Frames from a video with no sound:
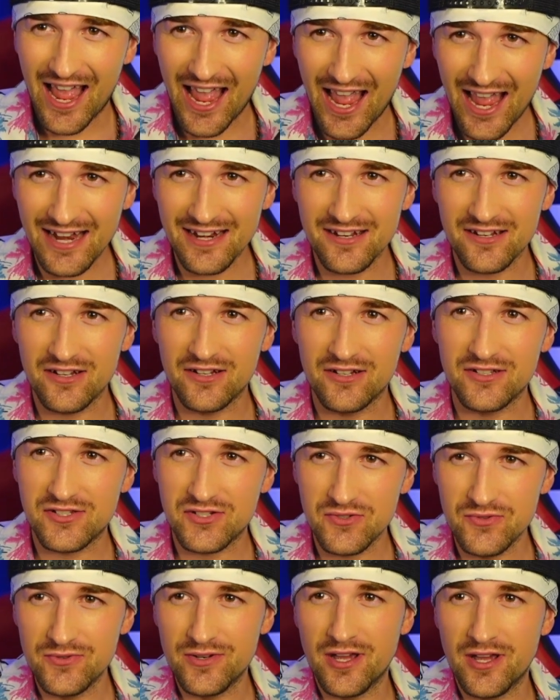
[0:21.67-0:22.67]
and
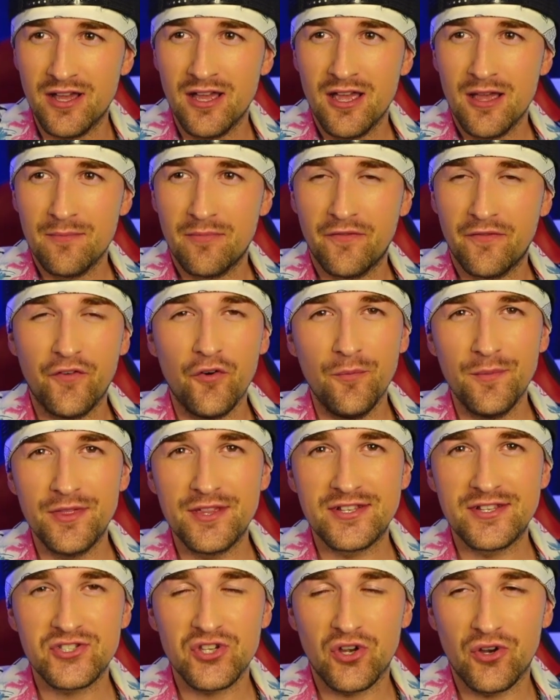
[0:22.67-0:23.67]
Ozuna
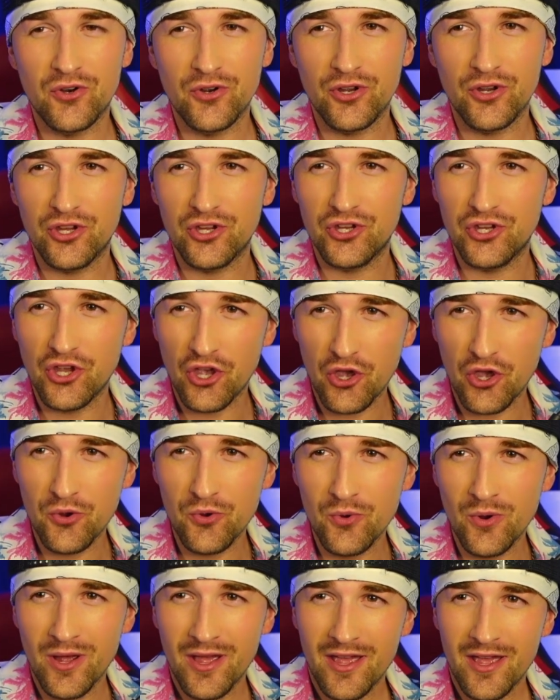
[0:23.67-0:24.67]
performing the song
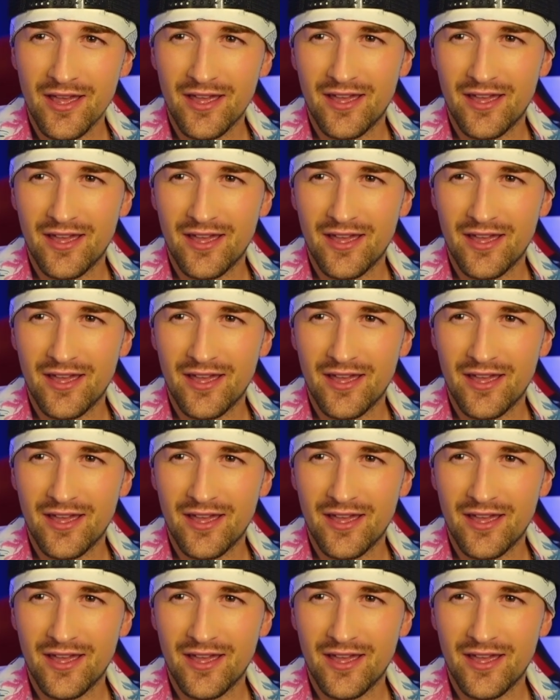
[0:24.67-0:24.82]
Yo.